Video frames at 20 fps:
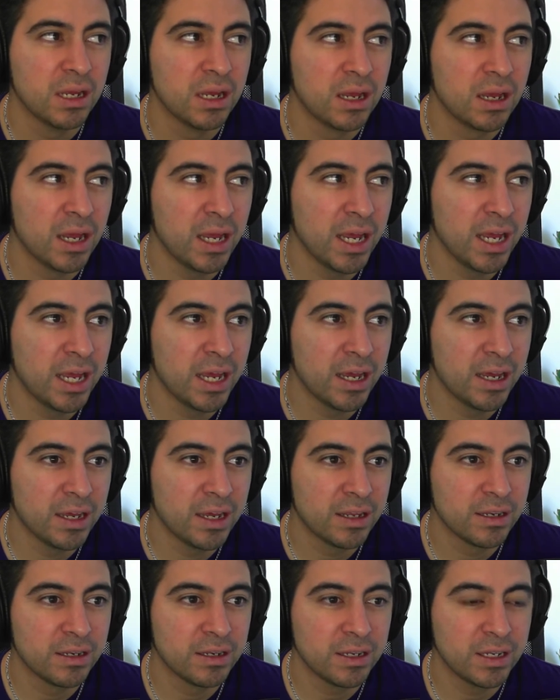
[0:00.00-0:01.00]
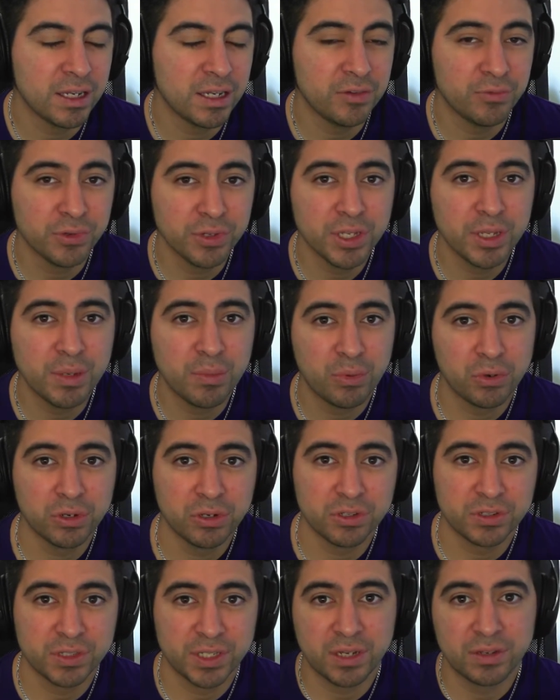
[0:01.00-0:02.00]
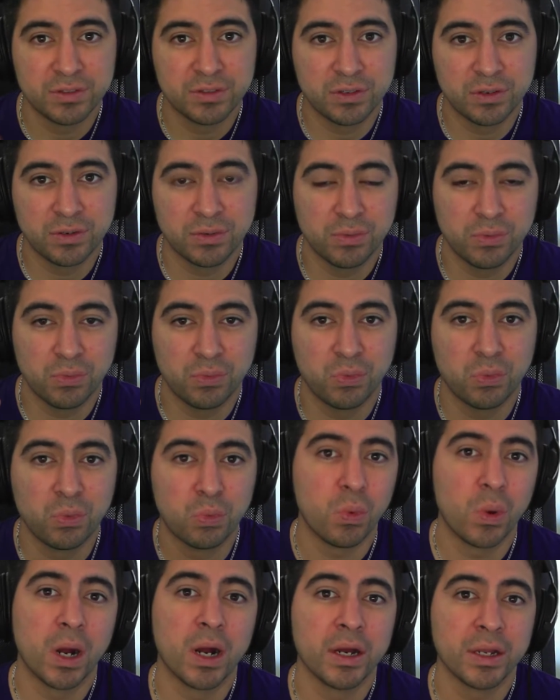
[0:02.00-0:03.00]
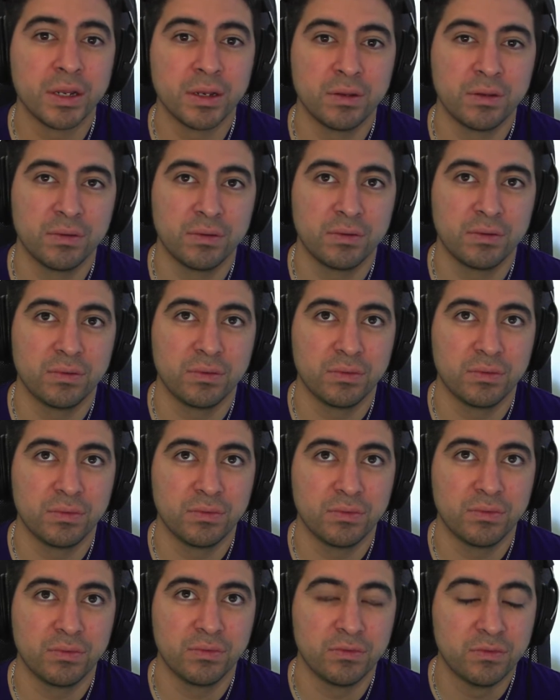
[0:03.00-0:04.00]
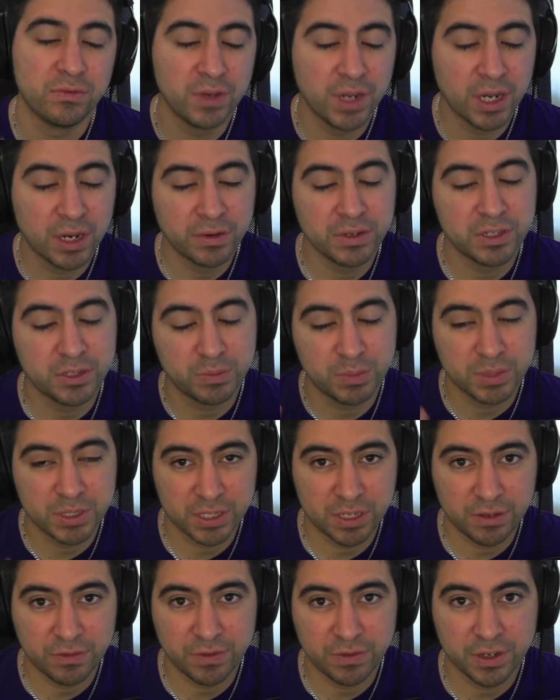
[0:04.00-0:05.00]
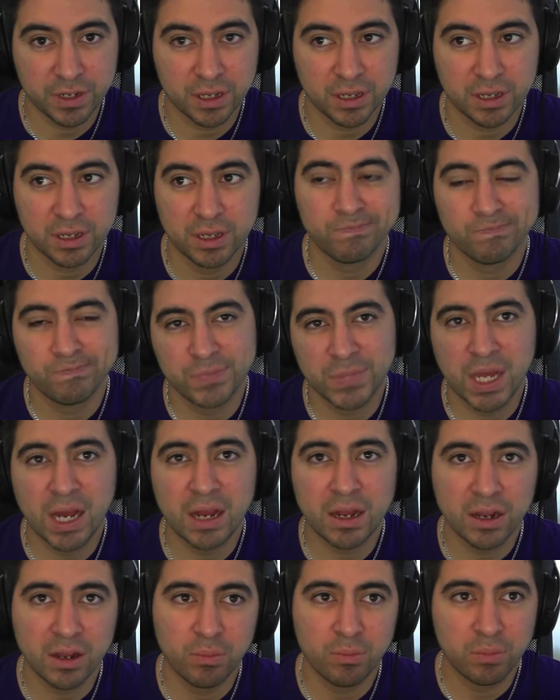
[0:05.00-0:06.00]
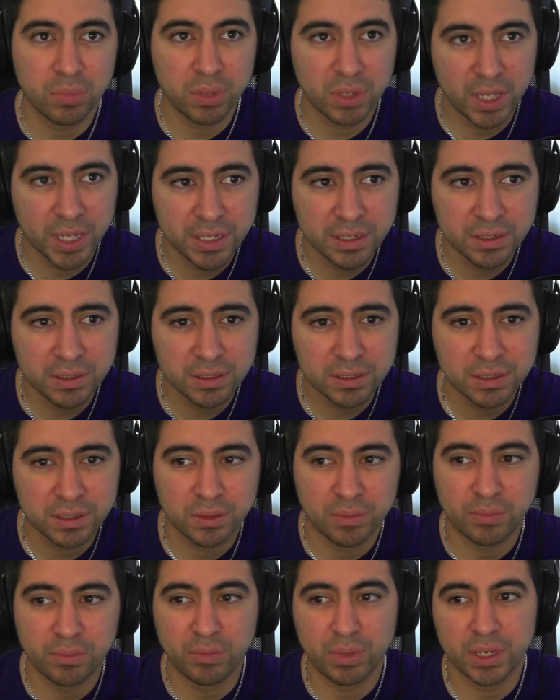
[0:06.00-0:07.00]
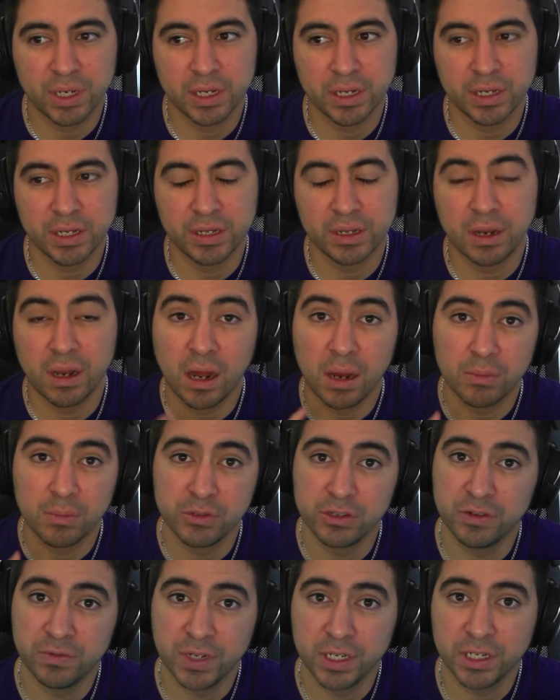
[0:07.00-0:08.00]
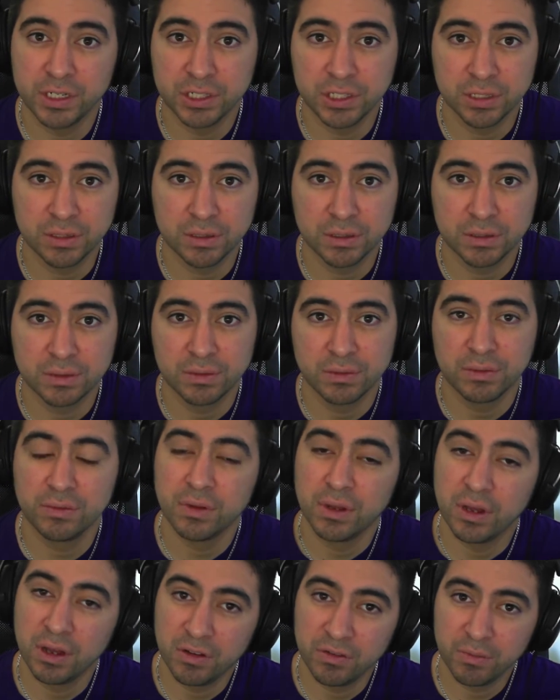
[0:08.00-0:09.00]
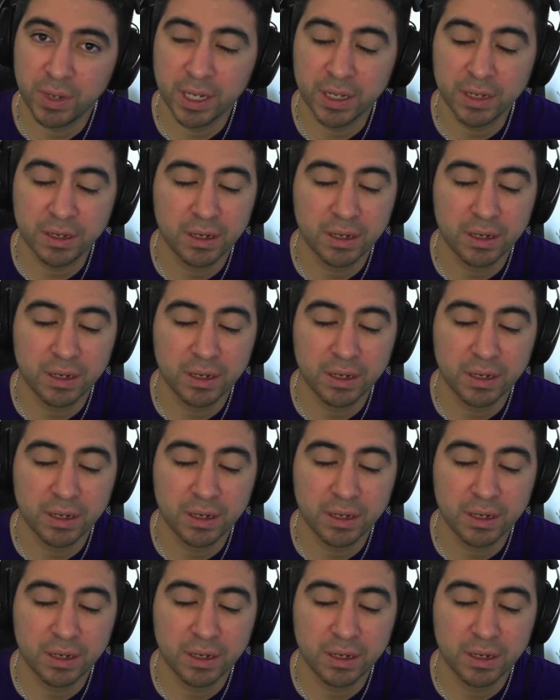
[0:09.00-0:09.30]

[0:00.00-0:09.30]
And it really boils down to one very specific, not complaint, but observation of mine.